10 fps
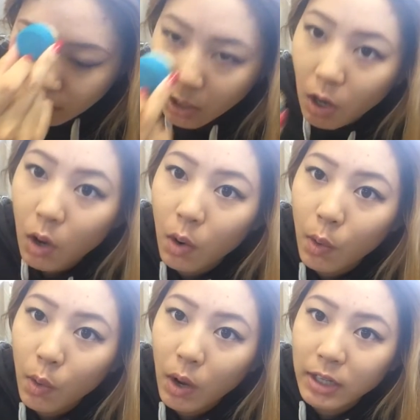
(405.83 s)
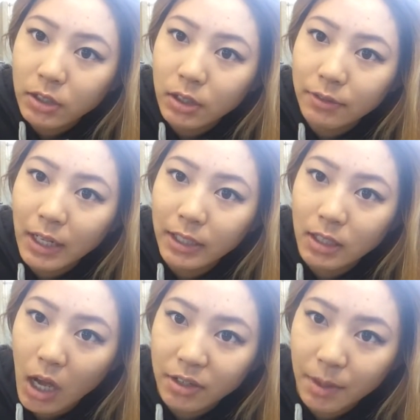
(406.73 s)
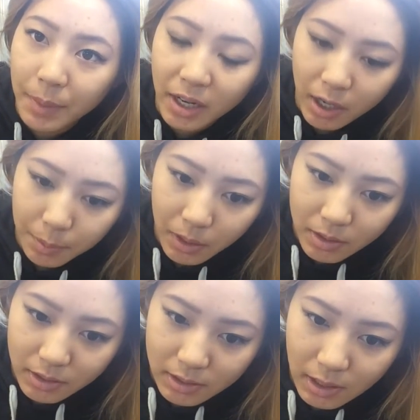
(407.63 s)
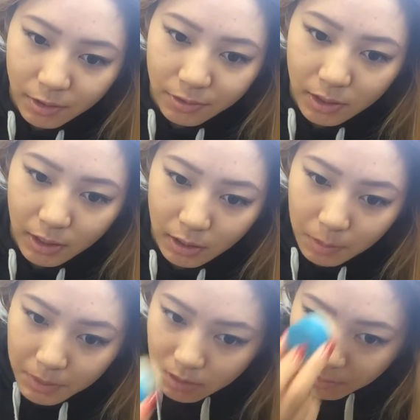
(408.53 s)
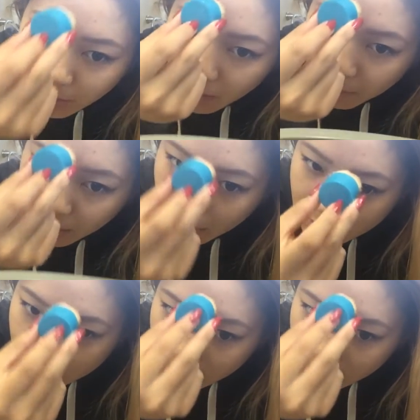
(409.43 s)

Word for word: Oh, I should have like not done my eyebrows because now I feel like I'm gonna mess up my eyebrows.